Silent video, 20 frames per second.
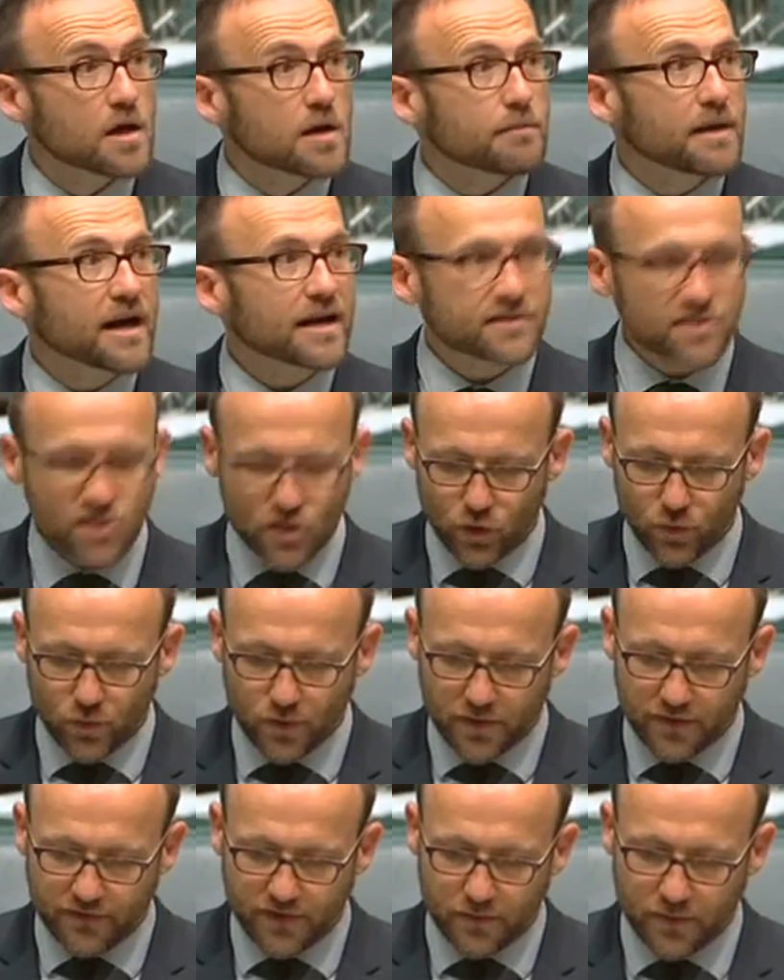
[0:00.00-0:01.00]
Part
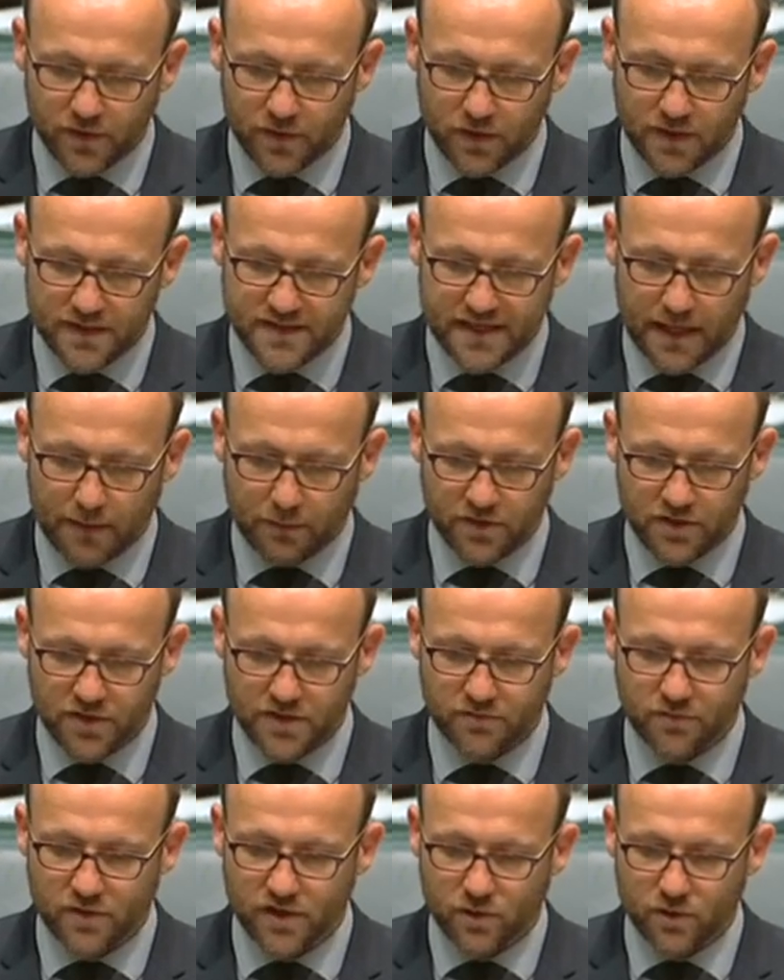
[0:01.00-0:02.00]
2 of the bill
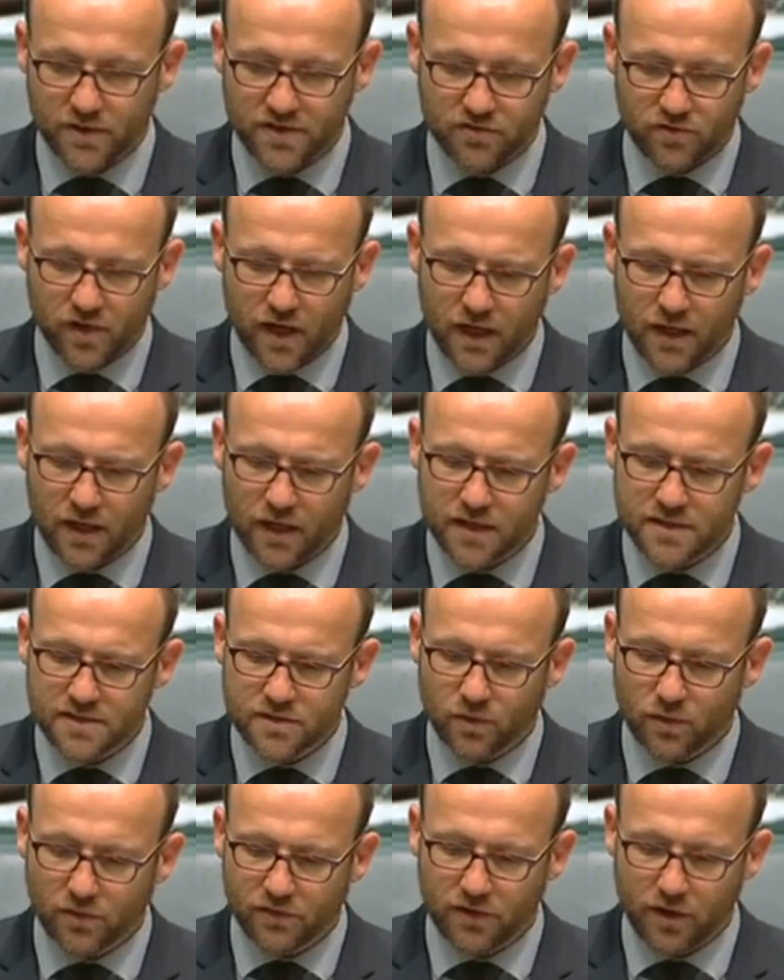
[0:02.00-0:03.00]
establishes Renew Australia as
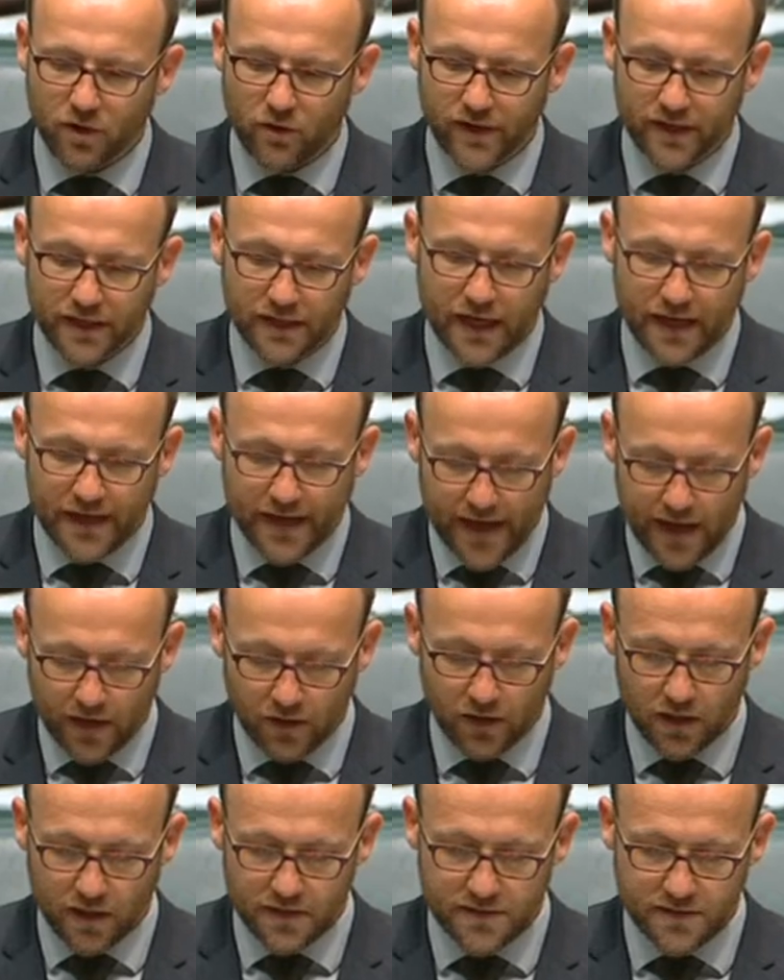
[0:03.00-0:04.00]
an authority and
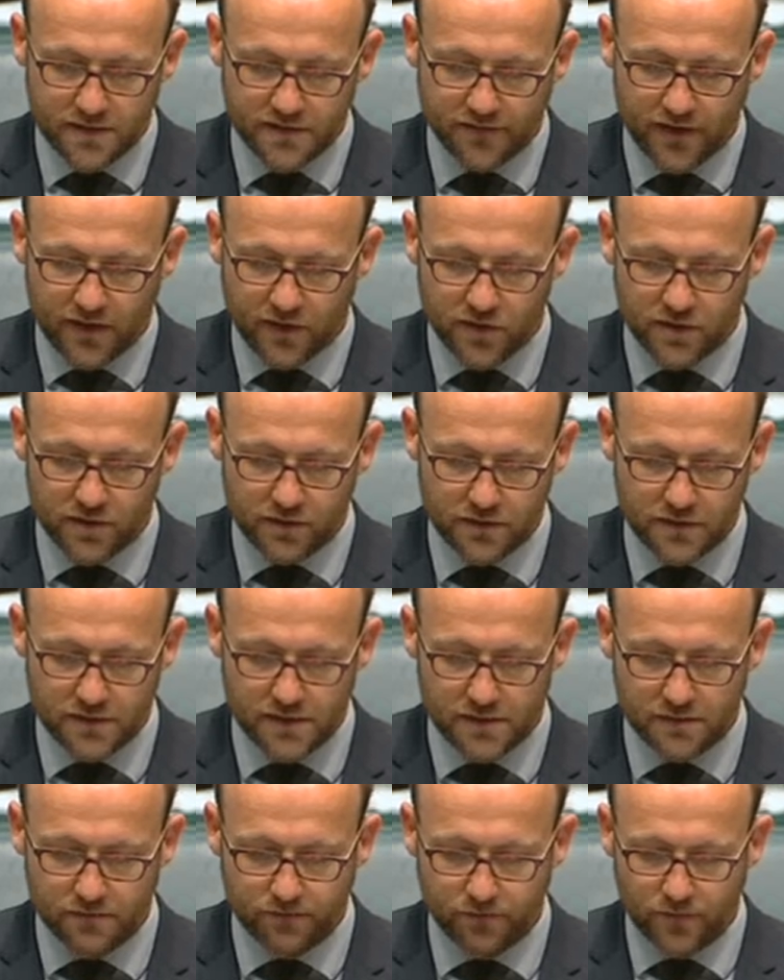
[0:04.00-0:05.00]
outlines its
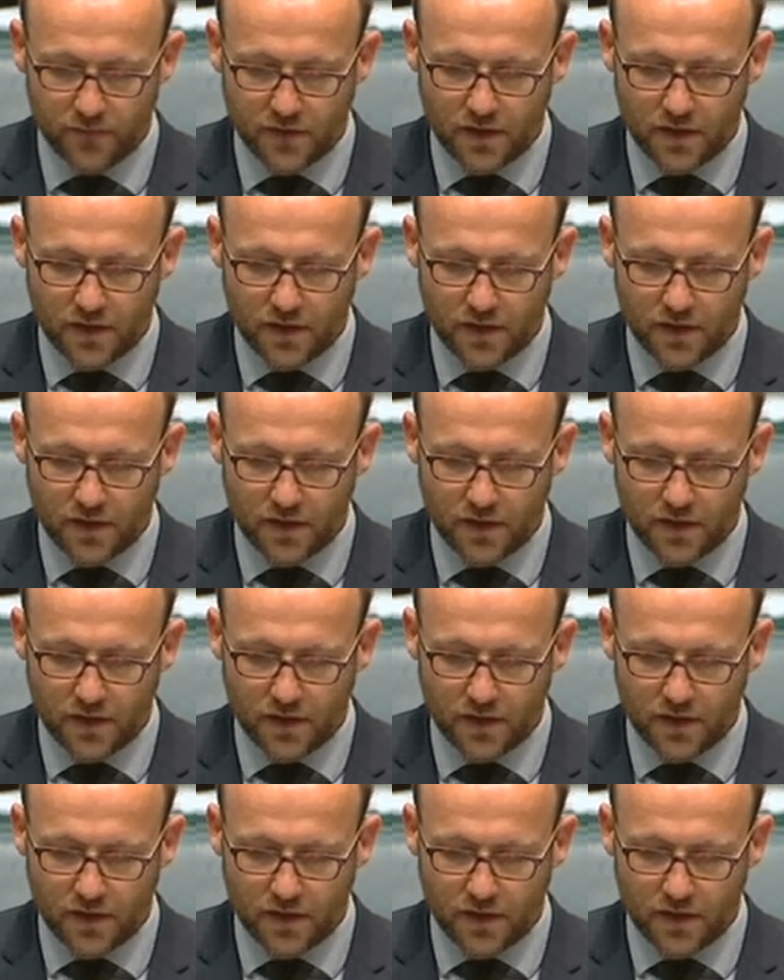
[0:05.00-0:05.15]
functions.